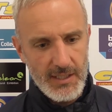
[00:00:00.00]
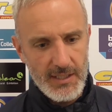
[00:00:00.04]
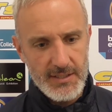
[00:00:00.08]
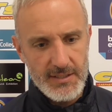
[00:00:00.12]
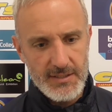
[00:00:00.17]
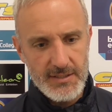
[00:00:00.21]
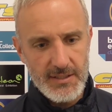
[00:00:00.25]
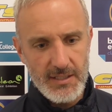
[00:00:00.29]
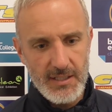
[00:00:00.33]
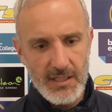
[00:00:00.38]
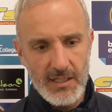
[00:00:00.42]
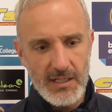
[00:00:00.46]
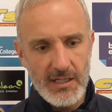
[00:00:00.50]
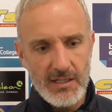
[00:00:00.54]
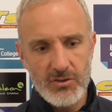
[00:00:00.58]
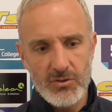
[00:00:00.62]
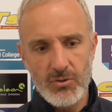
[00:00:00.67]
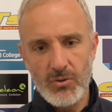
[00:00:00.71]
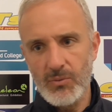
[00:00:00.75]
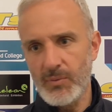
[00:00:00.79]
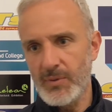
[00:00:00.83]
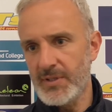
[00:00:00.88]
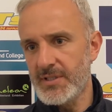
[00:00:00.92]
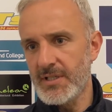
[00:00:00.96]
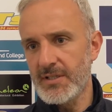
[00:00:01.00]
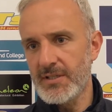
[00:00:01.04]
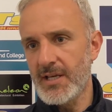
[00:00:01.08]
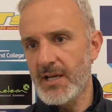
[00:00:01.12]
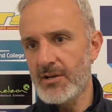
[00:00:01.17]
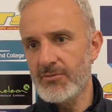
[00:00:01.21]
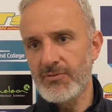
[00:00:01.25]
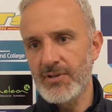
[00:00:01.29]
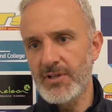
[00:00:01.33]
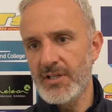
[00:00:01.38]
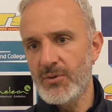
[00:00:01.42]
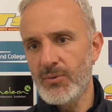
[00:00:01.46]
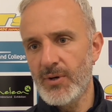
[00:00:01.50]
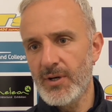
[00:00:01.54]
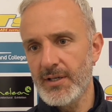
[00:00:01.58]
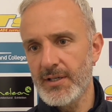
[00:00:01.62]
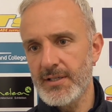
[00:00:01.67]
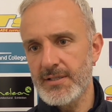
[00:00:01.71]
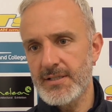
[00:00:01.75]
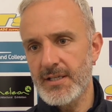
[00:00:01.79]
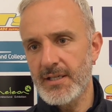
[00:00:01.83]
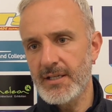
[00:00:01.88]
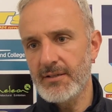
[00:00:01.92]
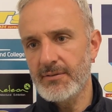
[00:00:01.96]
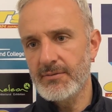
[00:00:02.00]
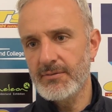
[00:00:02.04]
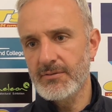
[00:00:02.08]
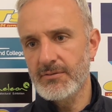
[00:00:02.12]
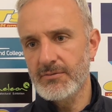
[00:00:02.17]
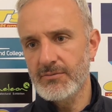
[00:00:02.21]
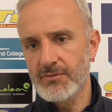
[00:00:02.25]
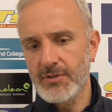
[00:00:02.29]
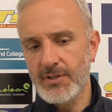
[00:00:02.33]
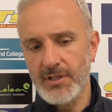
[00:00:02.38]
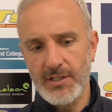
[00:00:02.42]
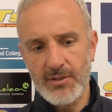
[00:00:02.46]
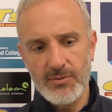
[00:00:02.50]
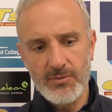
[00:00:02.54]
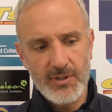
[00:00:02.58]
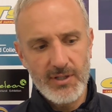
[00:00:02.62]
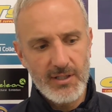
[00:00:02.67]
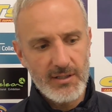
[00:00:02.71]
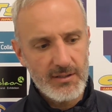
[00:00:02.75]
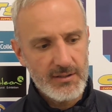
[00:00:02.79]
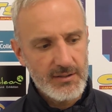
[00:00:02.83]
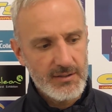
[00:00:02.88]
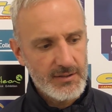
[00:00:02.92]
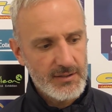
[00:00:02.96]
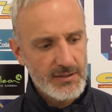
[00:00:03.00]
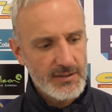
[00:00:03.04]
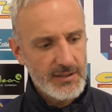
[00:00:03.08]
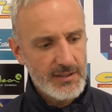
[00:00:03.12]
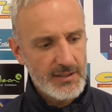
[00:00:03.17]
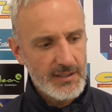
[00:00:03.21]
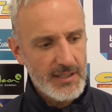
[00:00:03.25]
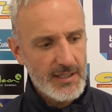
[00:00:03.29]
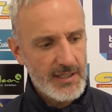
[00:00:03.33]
And you know, I thought we did that really well today, really well.